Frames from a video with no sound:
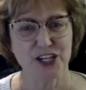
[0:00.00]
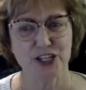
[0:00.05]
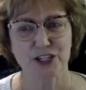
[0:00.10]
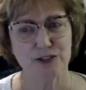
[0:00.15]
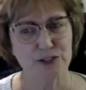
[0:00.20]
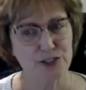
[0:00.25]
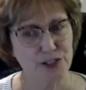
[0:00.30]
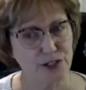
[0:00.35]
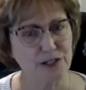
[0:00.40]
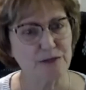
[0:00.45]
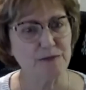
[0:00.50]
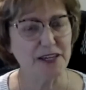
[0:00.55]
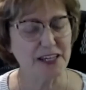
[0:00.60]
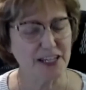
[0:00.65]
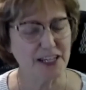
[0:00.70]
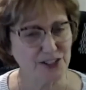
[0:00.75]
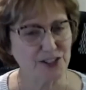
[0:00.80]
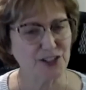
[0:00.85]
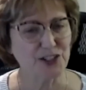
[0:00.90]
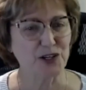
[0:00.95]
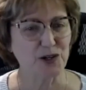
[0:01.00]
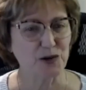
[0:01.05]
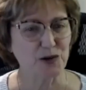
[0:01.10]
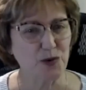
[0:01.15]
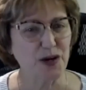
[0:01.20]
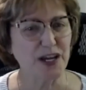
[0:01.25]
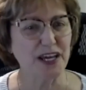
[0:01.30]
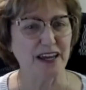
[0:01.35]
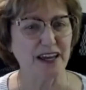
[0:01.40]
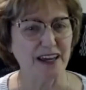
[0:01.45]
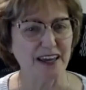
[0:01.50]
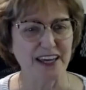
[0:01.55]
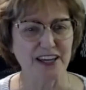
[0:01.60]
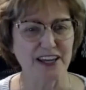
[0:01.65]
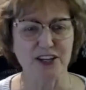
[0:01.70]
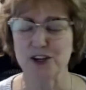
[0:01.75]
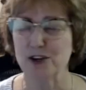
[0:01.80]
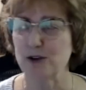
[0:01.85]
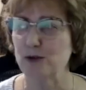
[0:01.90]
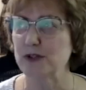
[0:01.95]
who took me under her wing
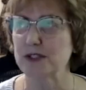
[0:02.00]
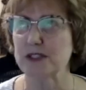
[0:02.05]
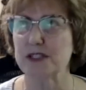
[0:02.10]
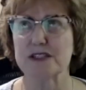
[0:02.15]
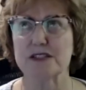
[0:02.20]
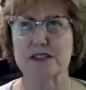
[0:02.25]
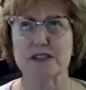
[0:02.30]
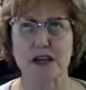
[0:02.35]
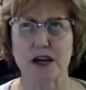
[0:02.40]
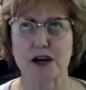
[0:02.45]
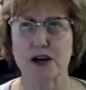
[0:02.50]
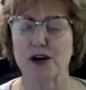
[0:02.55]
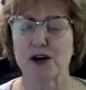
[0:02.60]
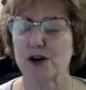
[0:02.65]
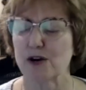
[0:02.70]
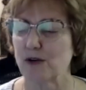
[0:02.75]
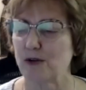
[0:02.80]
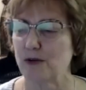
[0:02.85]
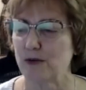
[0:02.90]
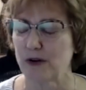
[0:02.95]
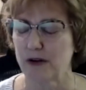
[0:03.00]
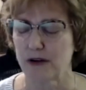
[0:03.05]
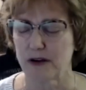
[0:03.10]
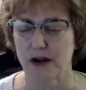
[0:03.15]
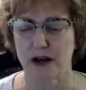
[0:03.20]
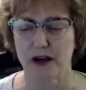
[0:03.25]
and who was so